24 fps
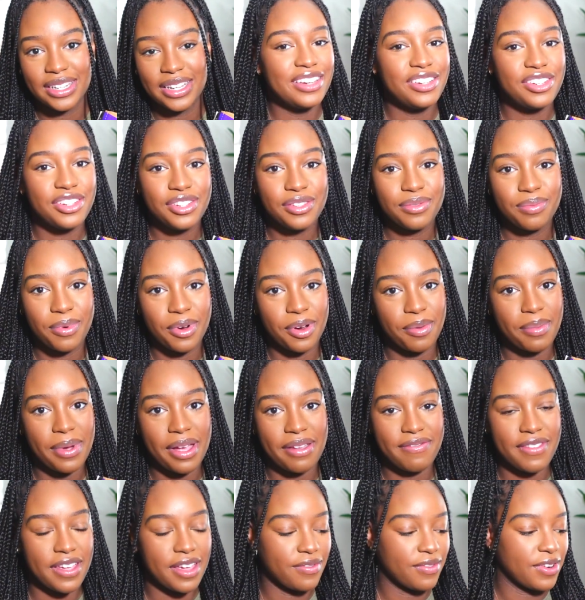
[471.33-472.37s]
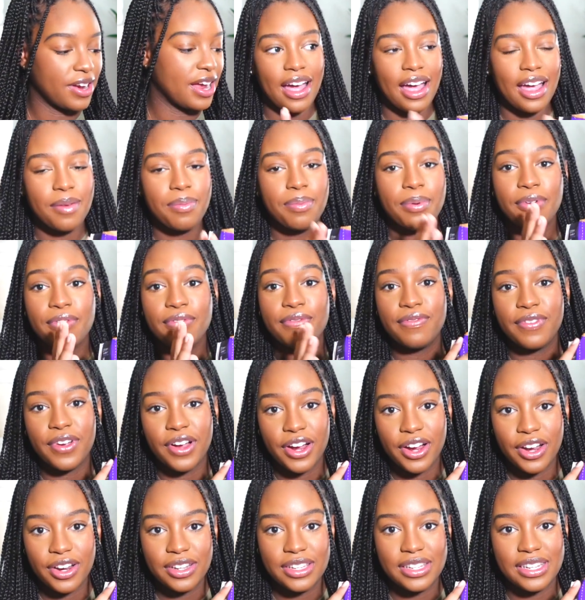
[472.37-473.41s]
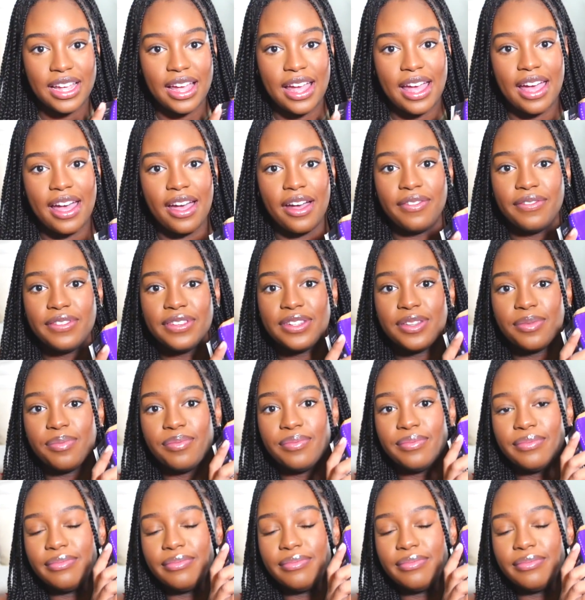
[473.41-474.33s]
They just weren't my favorite. I prefer to have some